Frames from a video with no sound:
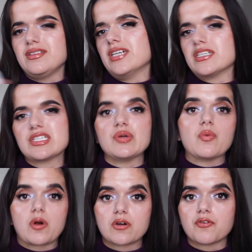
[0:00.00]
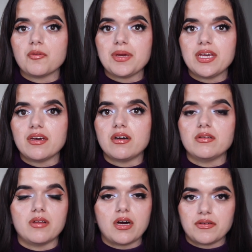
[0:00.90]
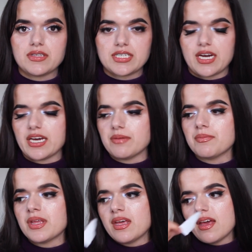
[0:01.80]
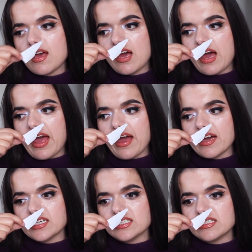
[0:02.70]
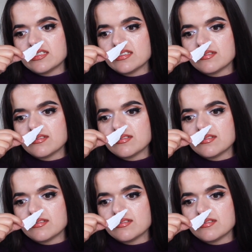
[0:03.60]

doesn't work for me a lot of the time. And